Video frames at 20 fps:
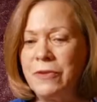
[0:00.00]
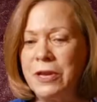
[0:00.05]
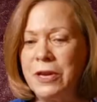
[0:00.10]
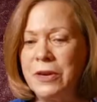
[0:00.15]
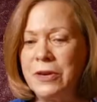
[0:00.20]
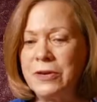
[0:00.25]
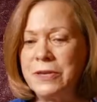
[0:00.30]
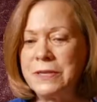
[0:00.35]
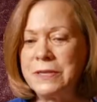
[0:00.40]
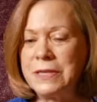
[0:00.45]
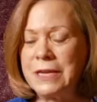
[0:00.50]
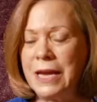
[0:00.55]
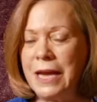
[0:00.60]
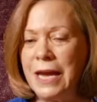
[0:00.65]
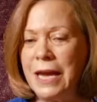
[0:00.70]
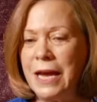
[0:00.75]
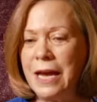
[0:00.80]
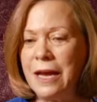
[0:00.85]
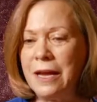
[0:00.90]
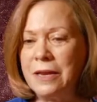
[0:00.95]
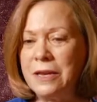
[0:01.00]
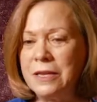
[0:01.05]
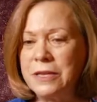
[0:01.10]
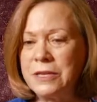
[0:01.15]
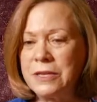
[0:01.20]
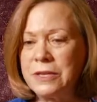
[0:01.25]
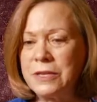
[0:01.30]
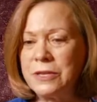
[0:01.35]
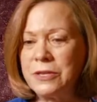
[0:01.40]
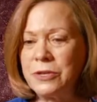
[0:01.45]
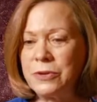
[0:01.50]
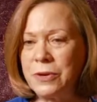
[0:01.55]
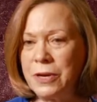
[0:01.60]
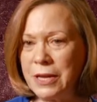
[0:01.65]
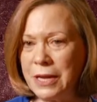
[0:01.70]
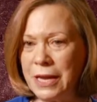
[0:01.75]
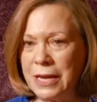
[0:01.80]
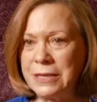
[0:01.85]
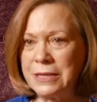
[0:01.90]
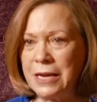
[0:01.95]
years. And
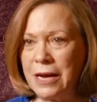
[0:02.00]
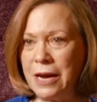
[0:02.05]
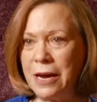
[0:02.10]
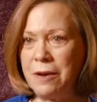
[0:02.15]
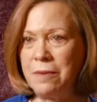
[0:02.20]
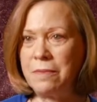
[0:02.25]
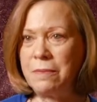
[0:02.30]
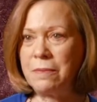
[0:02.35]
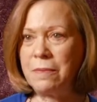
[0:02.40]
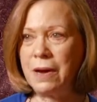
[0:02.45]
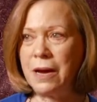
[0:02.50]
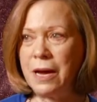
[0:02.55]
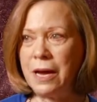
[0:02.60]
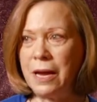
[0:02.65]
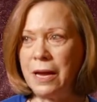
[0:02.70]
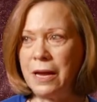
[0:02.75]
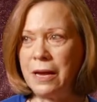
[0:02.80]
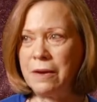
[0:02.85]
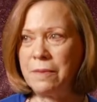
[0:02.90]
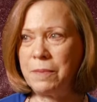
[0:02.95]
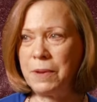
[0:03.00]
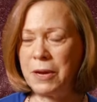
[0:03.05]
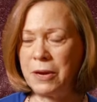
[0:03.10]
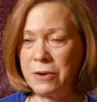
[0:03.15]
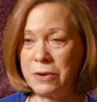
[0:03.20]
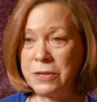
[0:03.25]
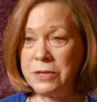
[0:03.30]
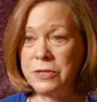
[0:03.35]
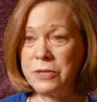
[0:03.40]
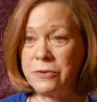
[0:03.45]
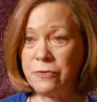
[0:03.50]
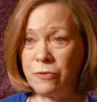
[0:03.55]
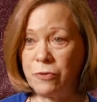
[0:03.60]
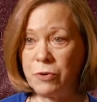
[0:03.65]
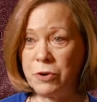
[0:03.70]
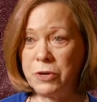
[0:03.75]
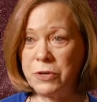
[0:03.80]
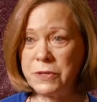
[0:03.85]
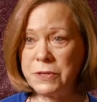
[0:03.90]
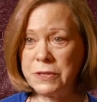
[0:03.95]
during that time, my parents
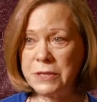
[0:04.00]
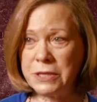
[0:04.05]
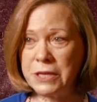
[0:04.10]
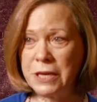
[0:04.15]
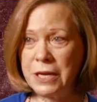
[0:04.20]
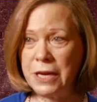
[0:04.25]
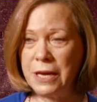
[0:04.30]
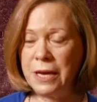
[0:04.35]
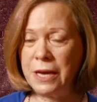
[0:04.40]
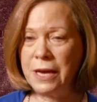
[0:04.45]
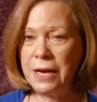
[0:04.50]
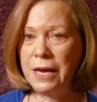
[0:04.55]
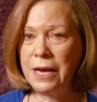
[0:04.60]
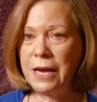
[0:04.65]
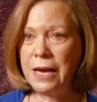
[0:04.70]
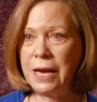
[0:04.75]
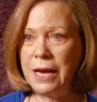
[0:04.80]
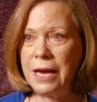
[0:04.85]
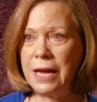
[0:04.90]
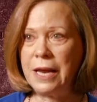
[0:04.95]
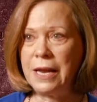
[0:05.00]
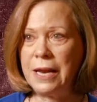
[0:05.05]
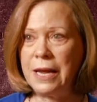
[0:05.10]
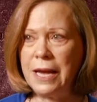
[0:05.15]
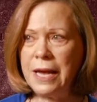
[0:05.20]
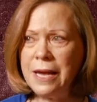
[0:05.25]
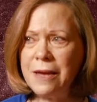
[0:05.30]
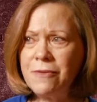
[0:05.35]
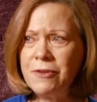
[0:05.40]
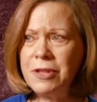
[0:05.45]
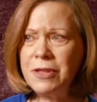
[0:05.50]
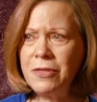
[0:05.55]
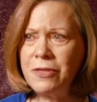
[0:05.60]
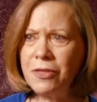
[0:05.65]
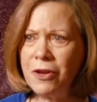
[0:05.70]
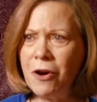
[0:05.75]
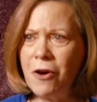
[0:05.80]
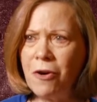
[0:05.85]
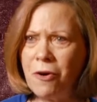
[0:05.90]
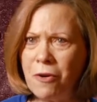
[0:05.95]
divorced. And even
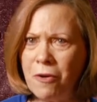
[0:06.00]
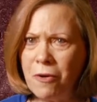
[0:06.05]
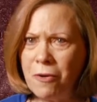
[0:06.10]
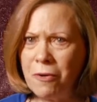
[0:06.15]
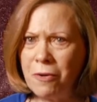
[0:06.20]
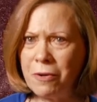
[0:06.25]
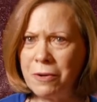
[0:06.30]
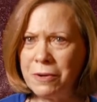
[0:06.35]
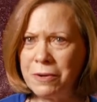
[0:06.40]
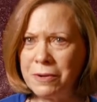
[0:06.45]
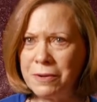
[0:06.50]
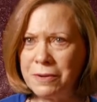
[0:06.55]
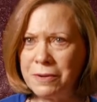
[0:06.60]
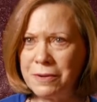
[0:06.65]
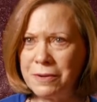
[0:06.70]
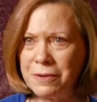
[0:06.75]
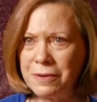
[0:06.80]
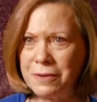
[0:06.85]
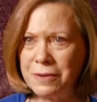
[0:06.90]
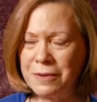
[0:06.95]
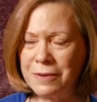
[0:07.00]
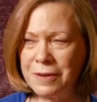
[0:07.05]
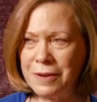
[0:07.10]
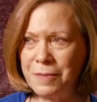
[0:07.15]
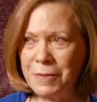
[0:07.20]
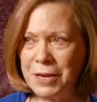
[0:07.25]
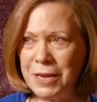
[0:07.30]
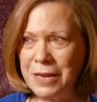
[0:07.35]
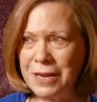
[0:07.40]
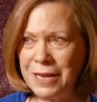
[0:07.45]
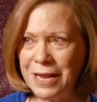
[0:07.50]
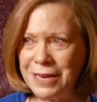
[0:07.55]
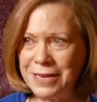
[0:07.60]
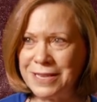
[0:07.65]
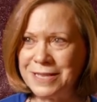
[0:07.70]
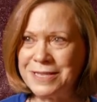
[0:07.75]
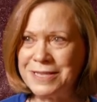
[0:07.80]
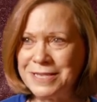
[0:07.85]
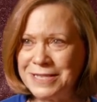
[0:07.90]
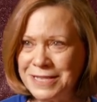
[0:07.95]
though I mean, that
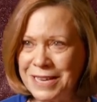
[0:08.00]
doesn't